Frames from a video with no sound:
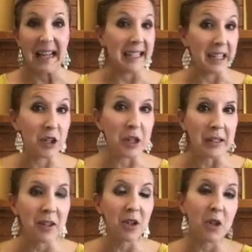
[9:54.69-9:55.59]

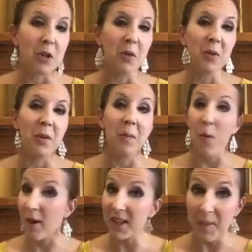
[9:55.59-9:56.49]
addiction to
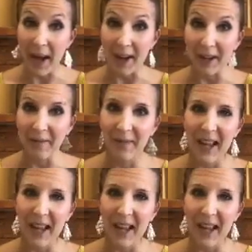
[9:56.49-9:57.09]
more is better.